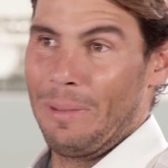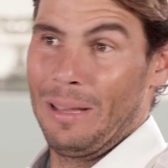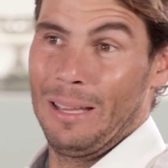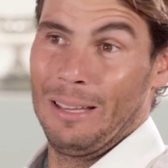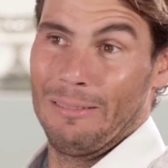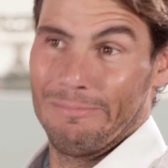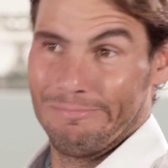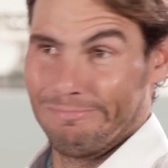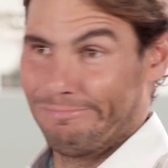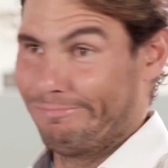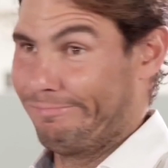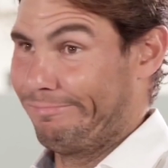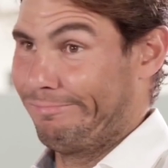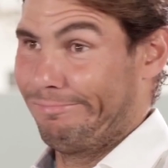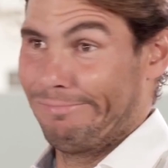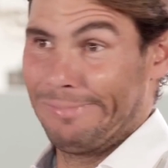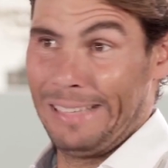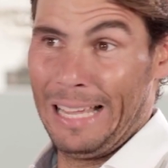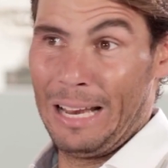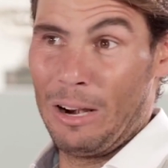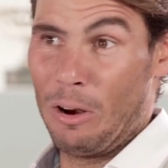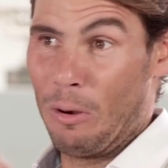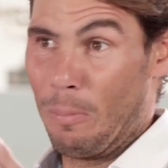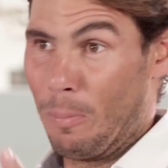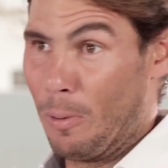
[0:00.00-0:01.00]
So
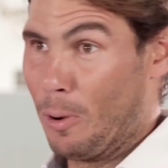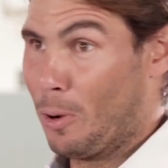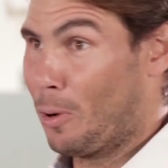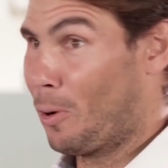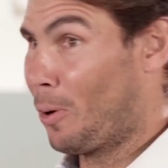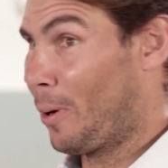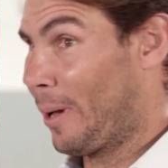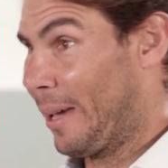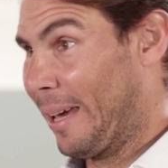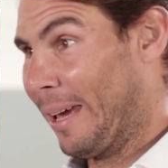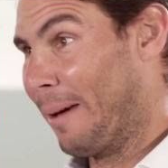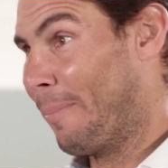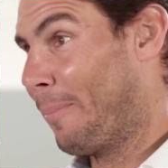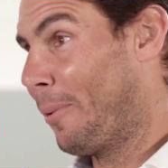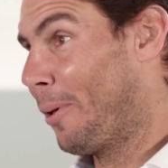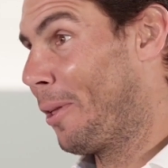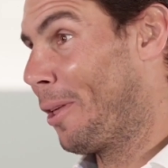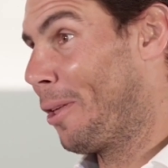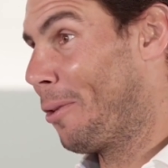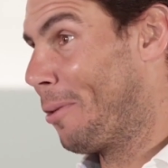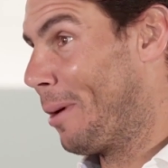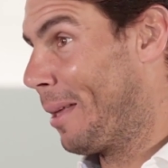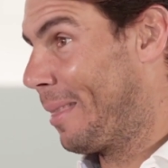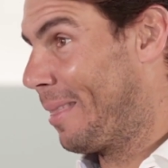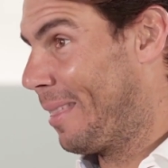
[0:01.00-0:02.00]

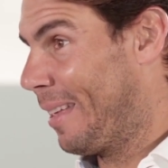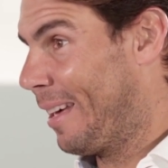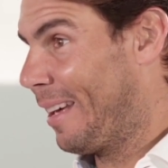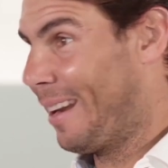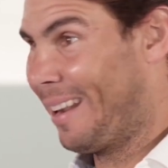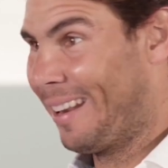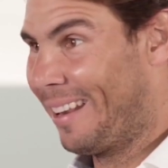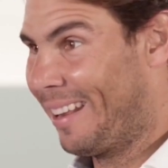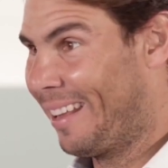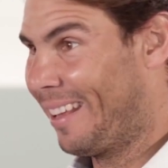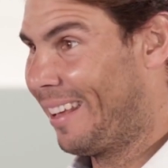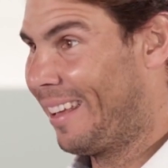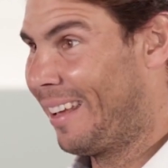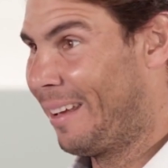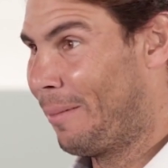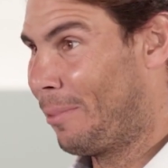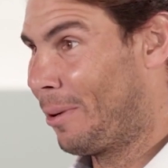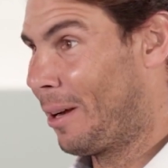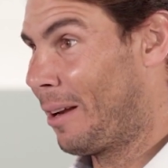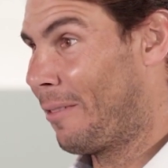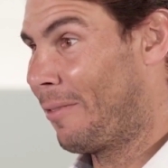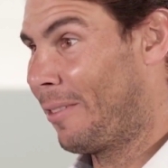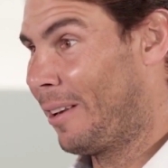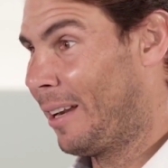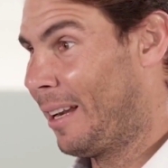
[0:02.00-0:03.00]
no matter
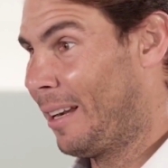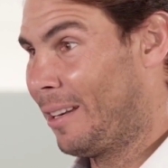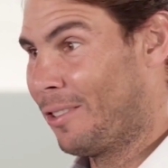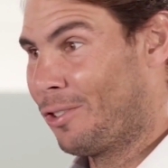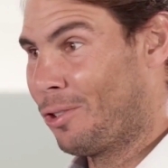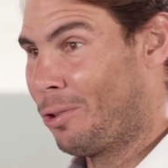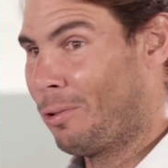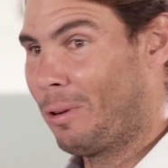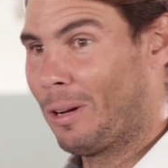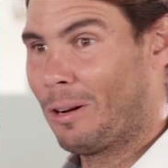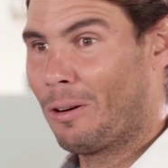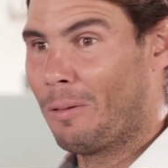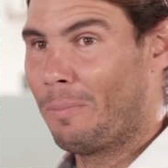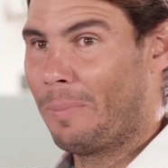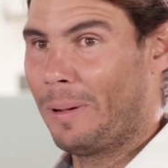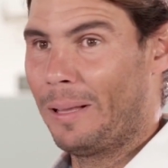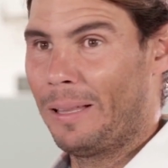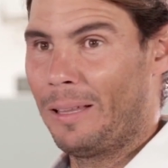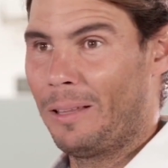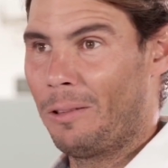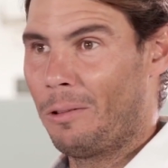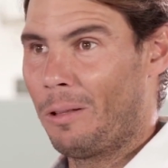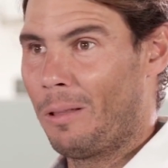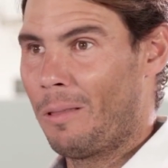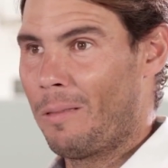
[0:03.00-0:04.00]
the, in my
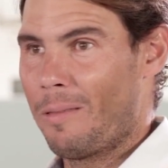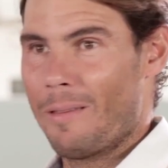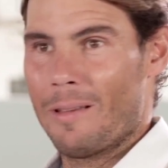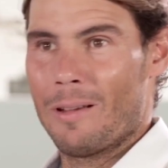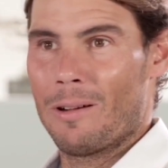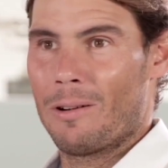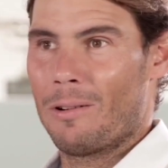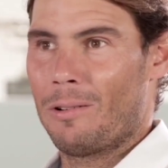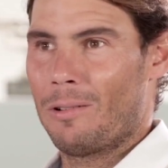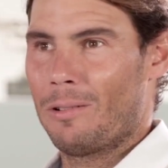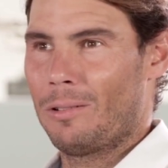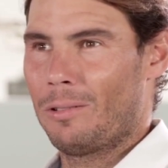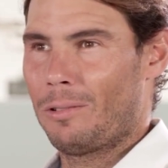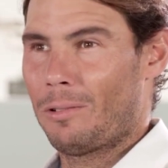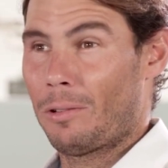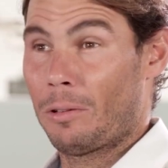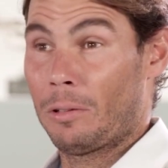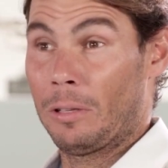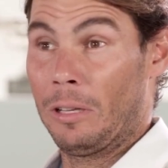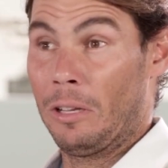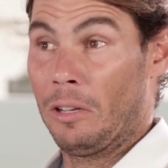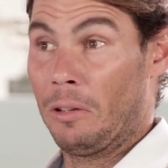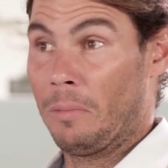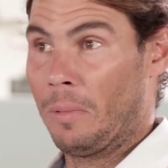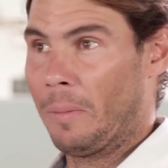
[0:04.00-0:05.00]
case,
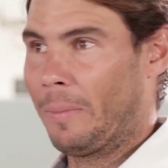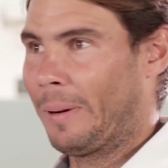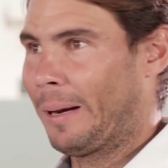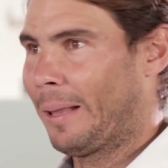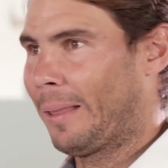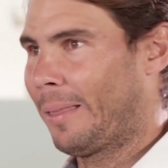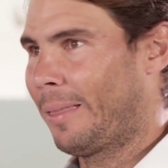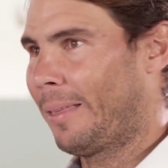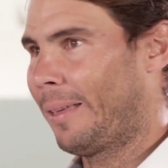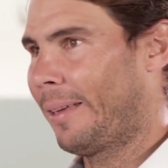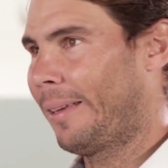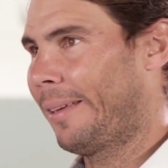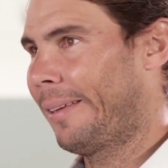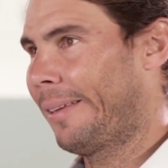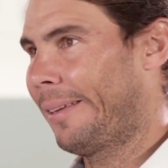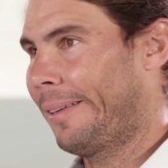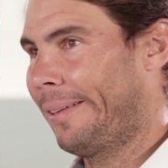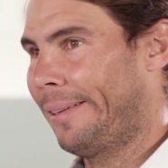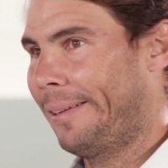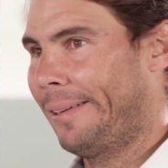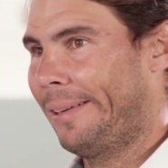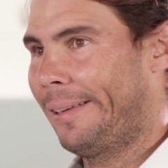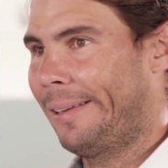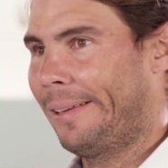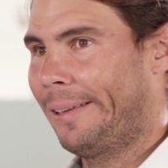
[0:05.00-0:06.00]
because like I
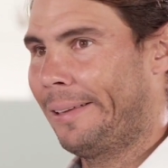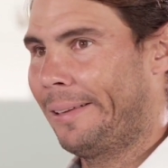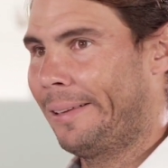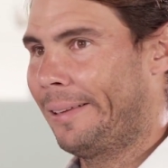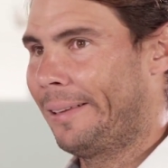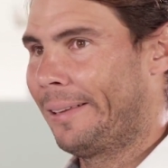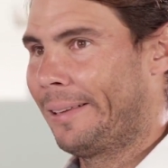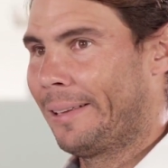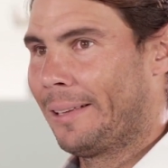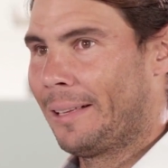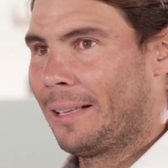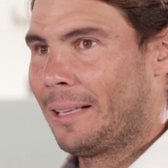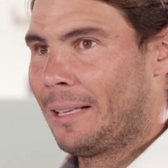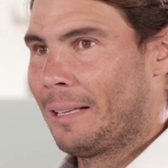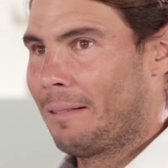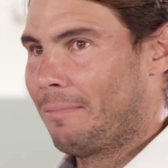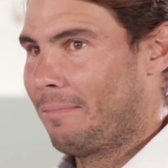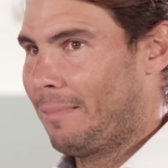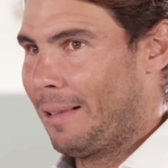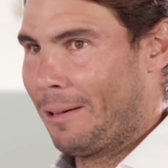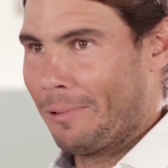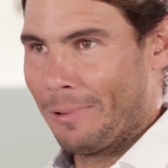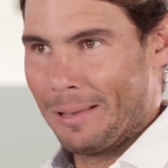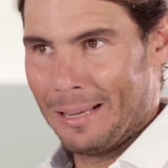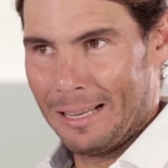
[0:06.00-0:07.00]
haven't done that much. I've
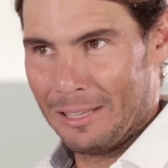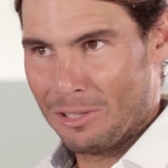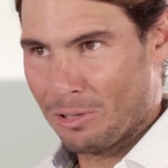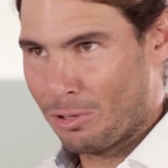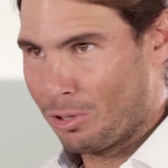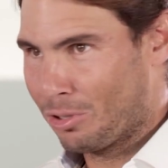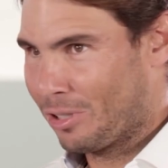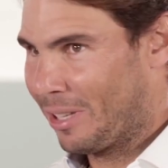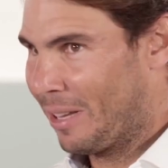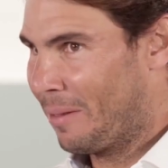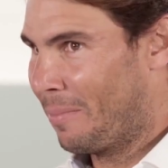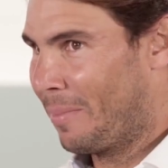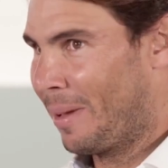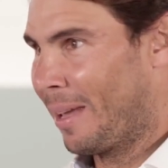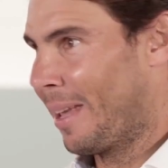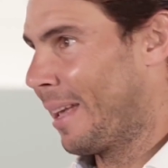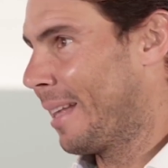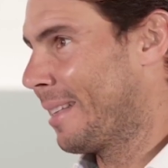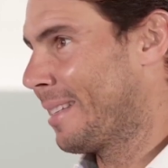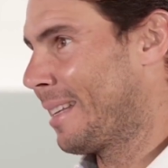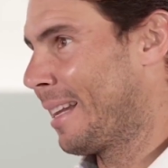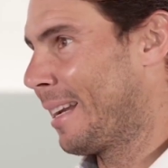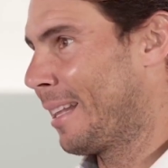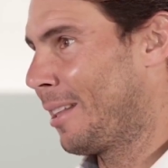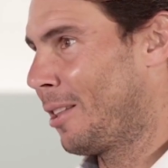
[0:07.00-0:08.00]
only taken
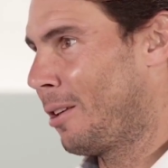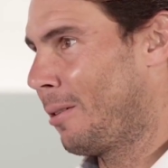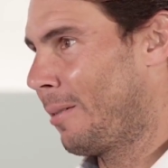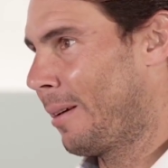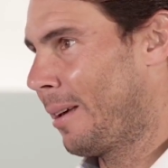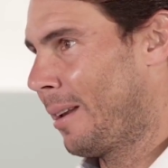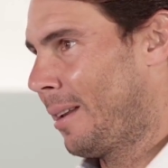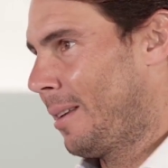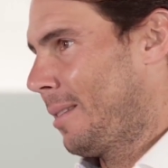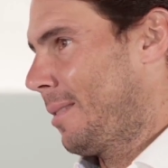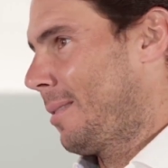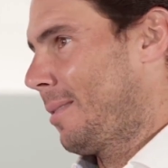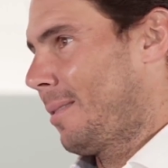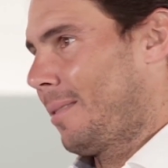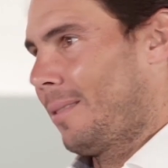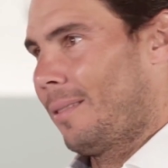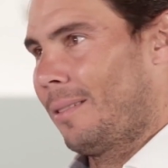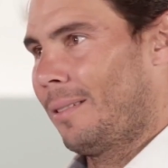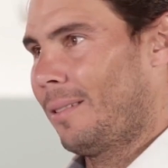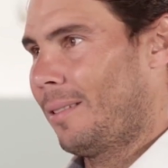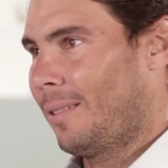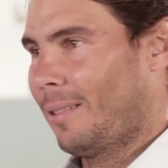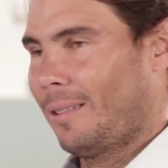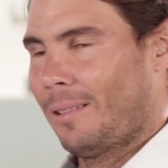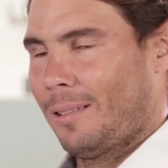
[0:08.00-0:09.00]
part in 5
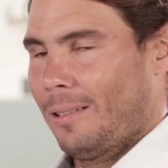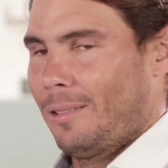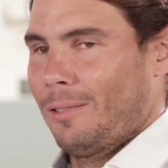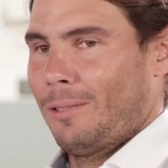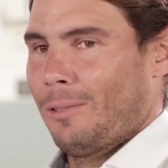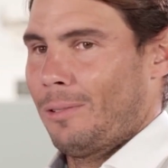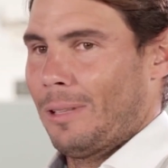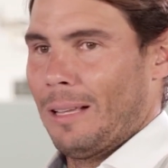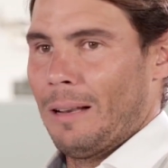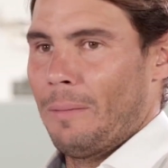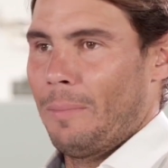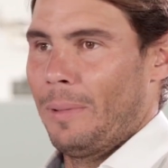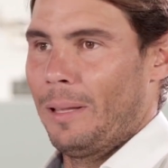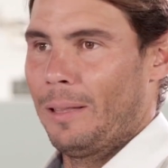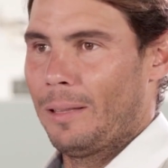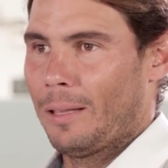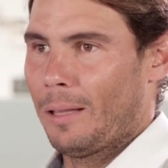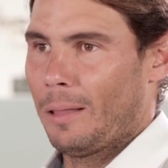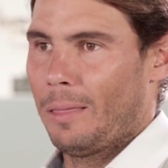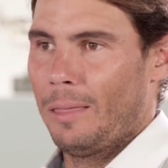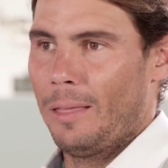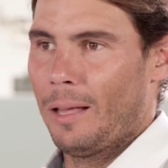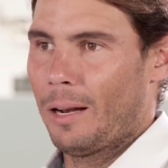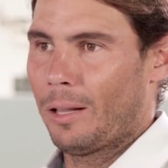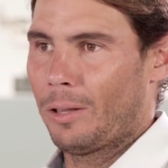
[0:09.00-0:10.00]
tournaments, and despite
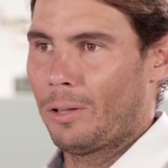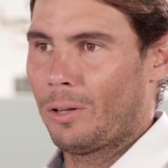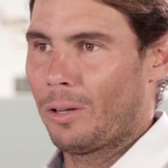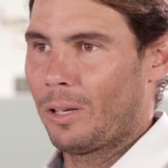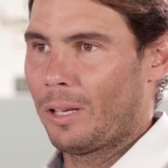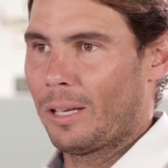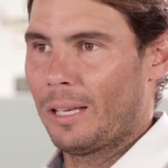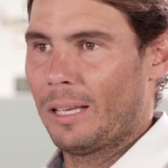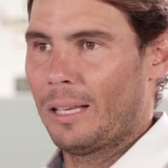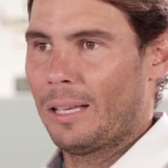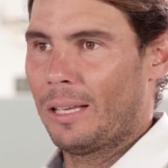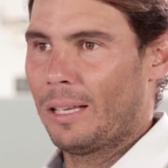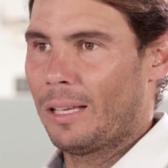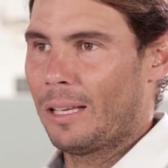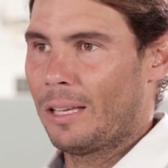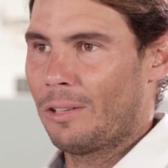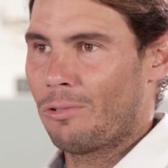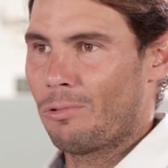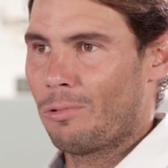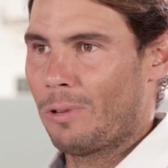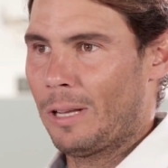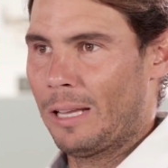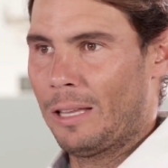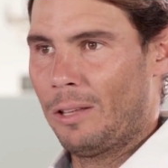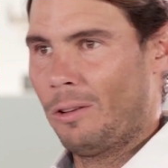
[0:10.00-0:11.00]
having seen them
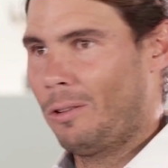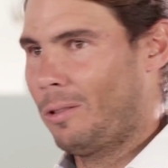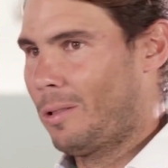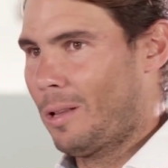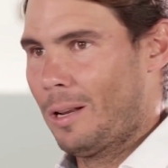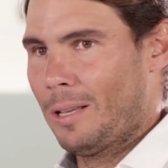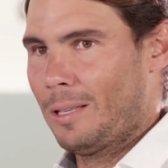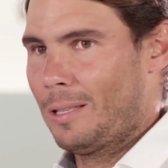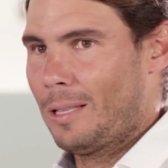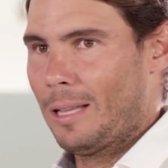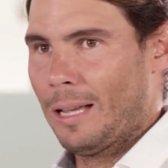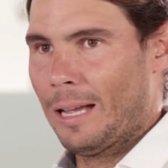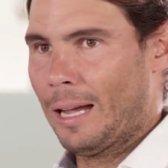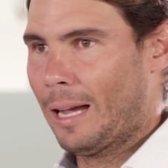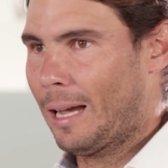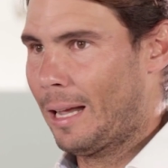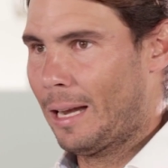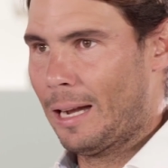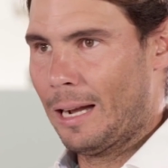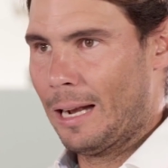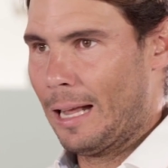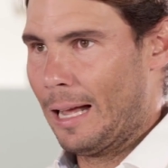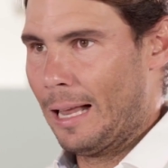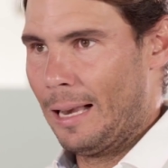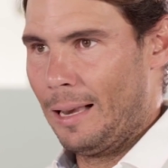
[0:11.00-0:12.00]
through very well,
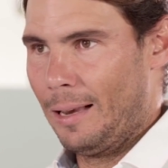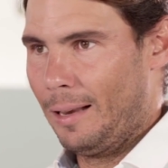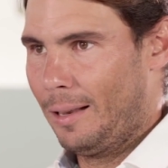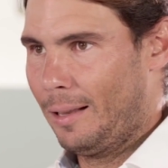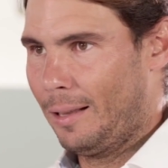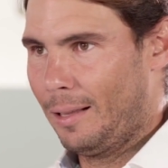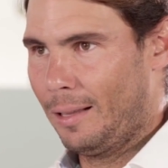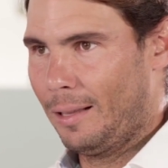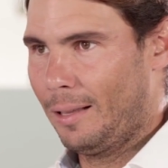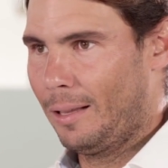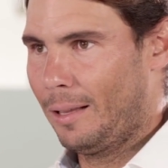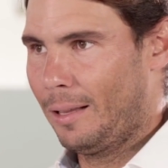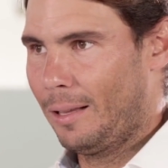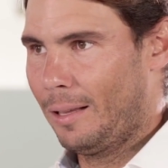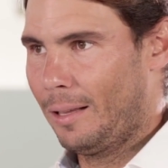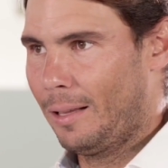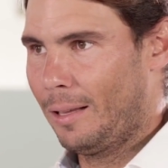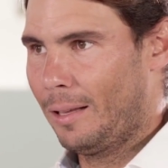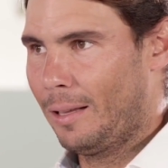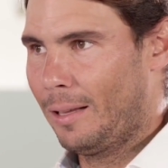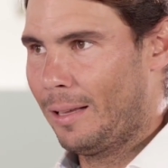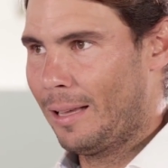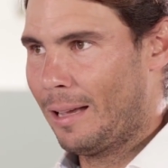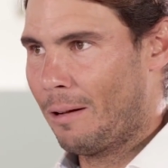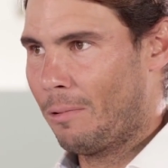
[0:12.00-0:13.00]
it's been a
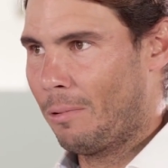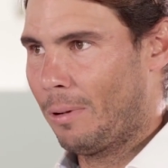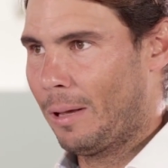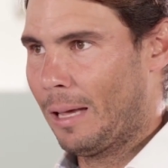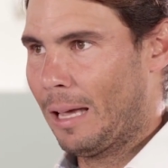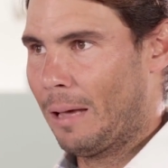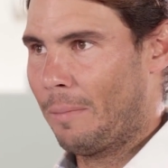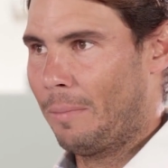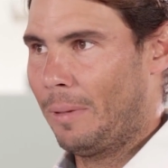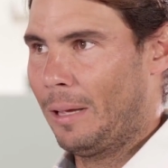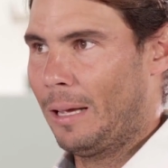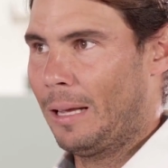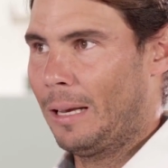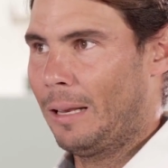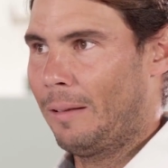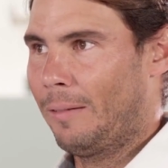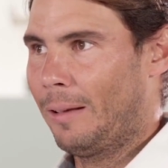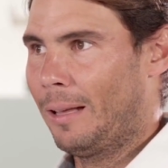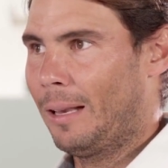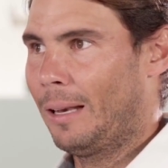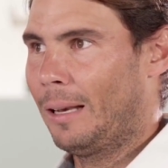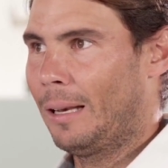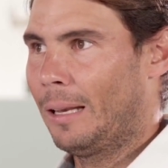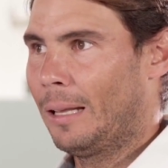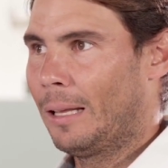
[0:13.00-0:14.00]
sad year
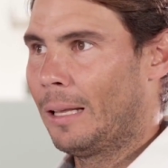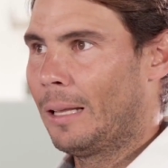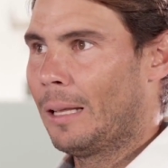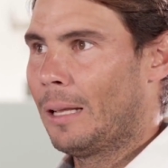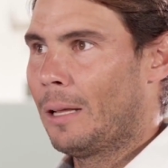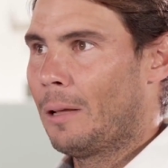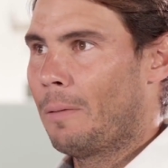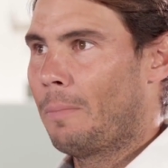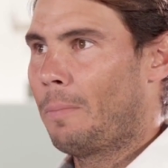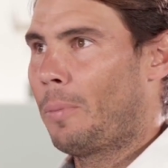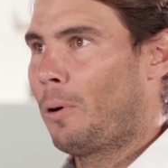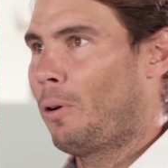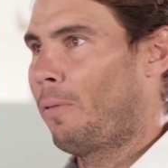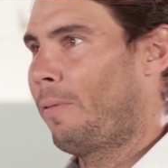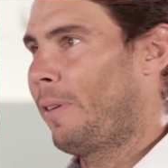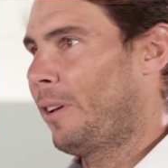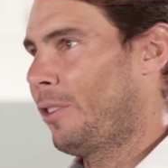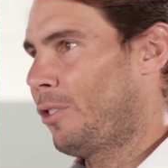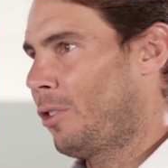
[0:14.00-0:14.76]
overall.